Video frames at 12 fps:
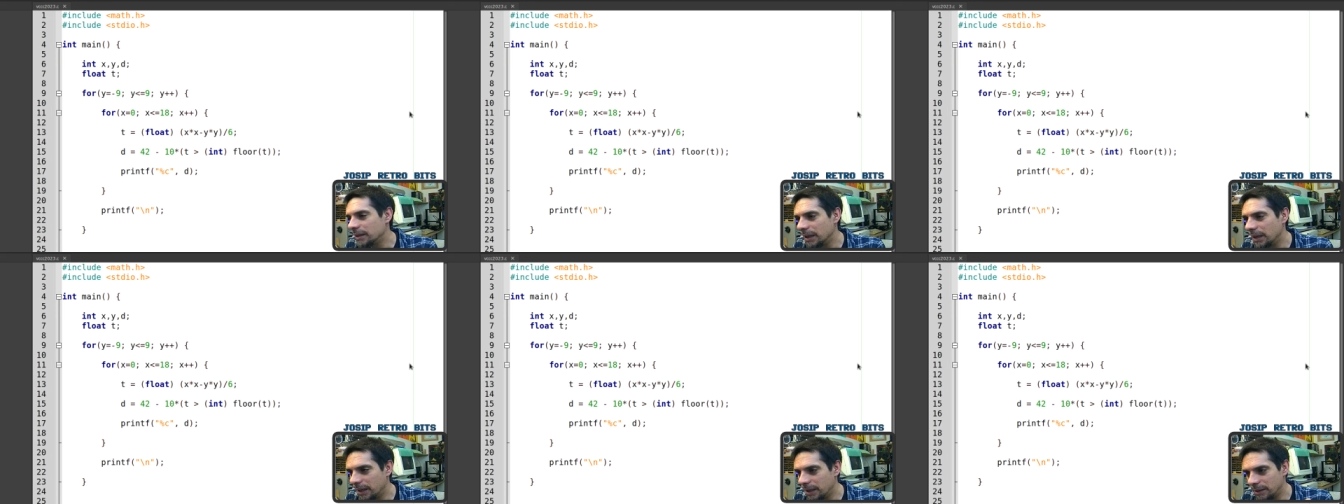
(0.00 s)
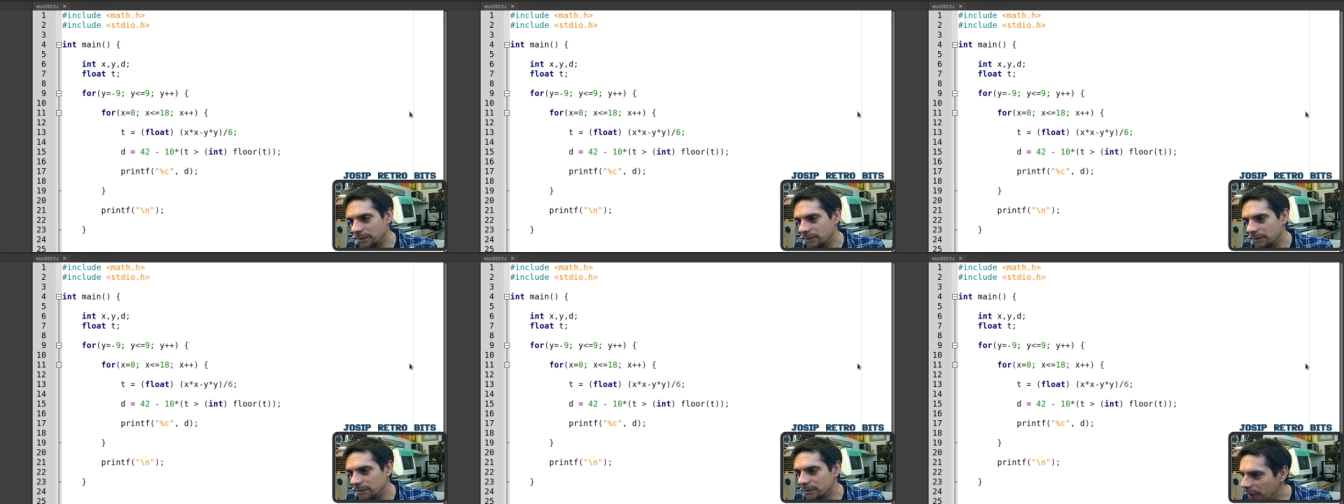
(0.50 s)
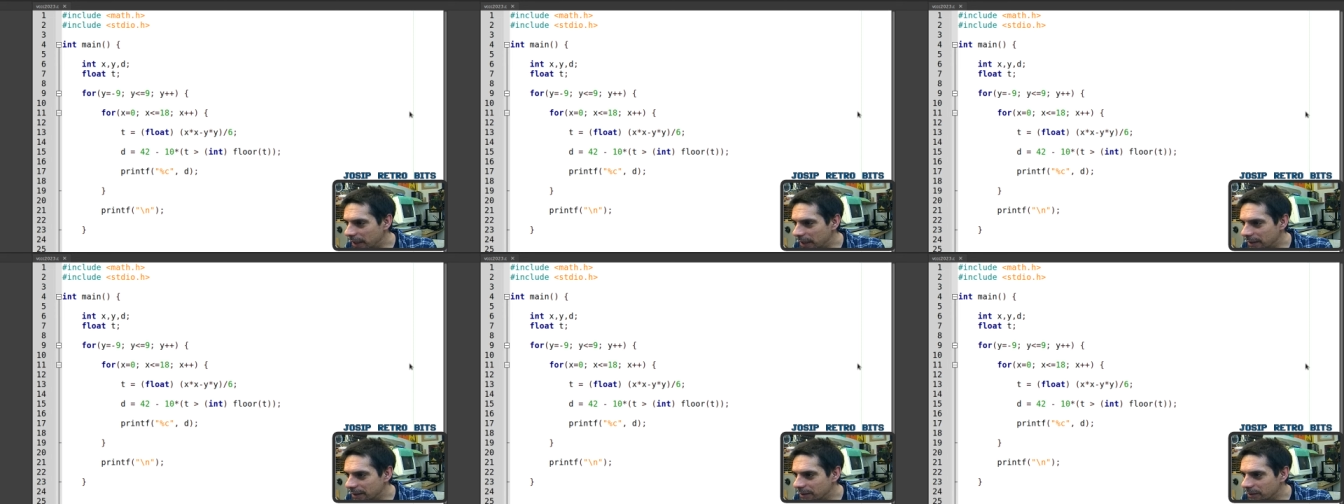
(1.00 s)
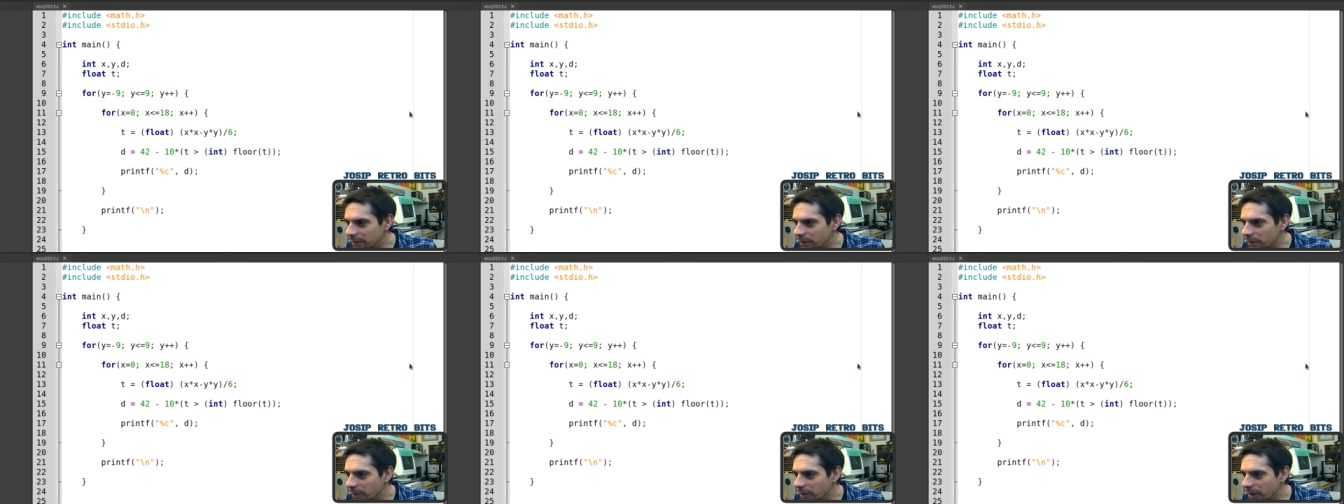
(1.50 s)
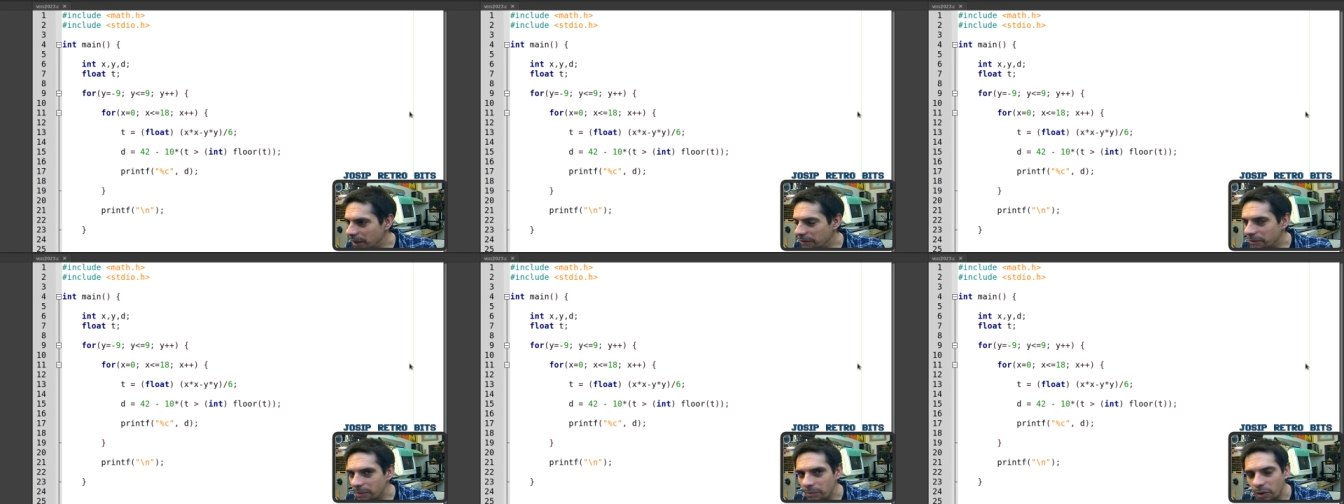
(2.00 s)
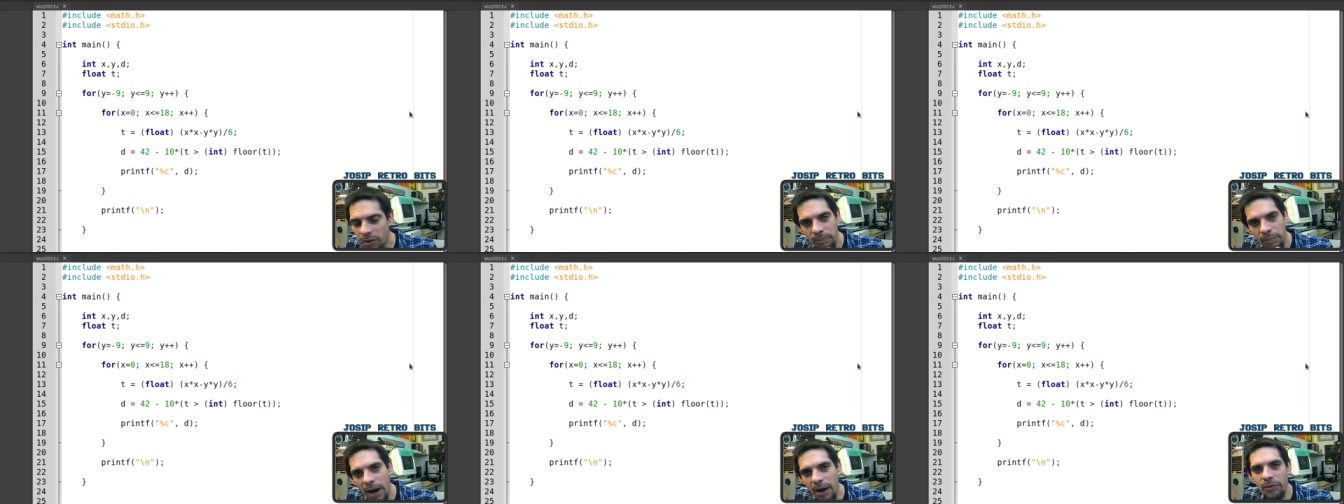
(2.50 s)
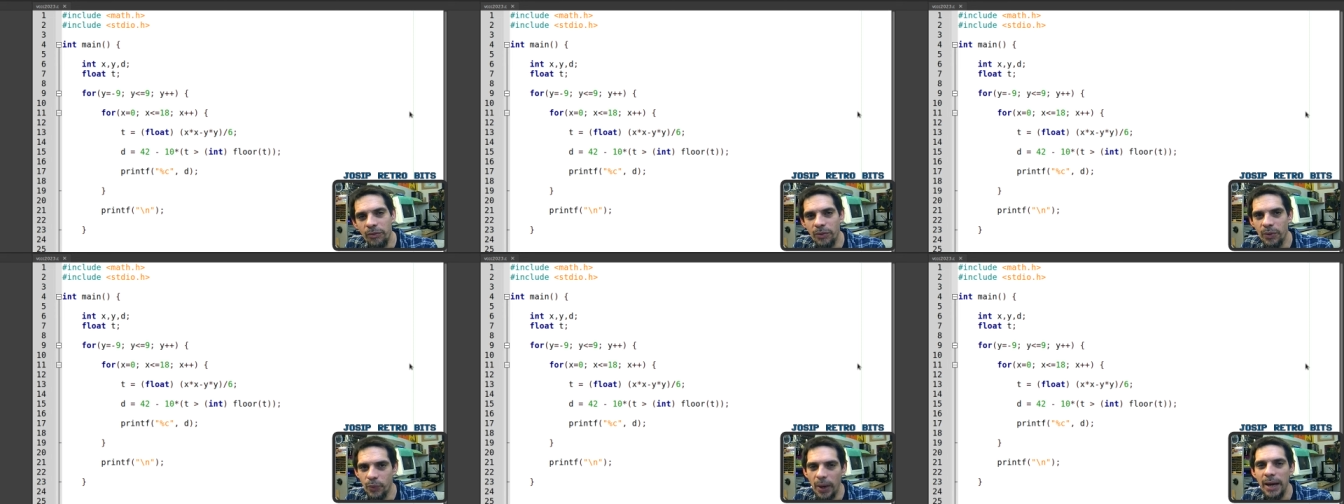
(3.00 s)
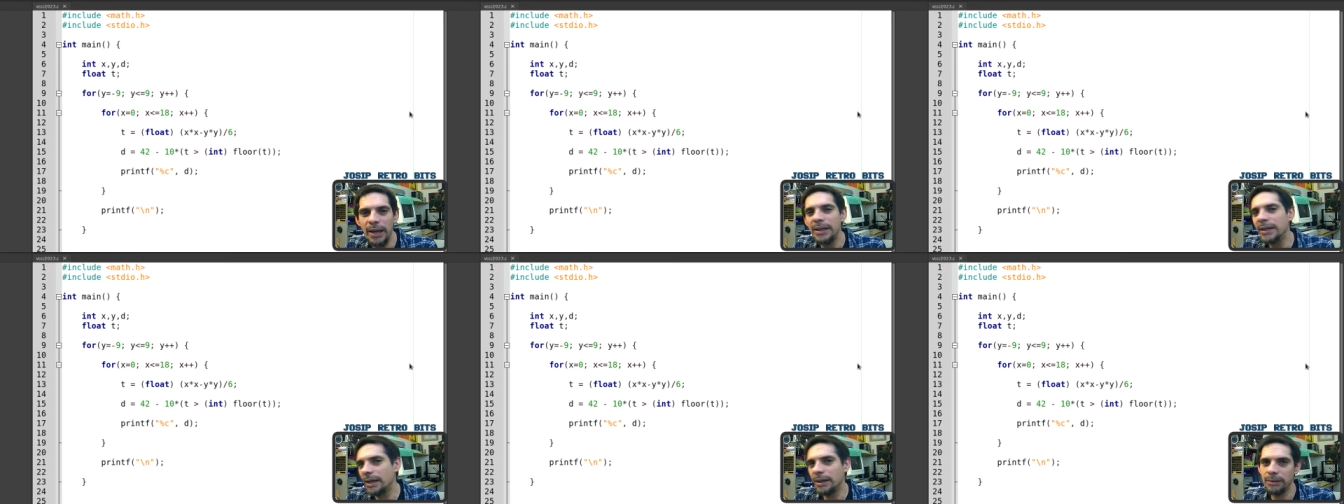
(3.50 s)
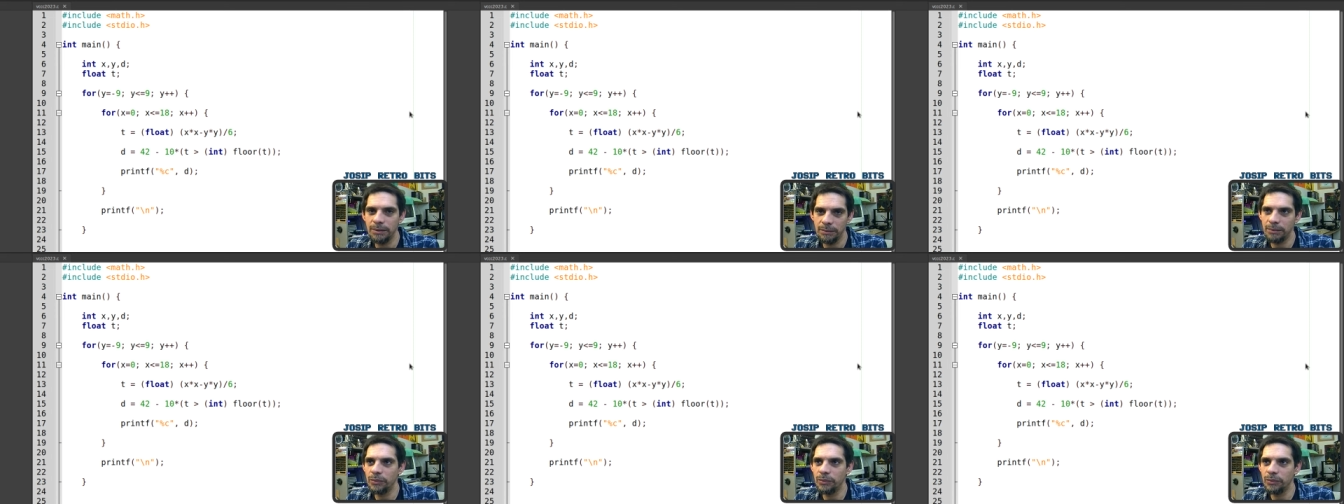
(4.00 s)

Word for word: and in even more powerful way than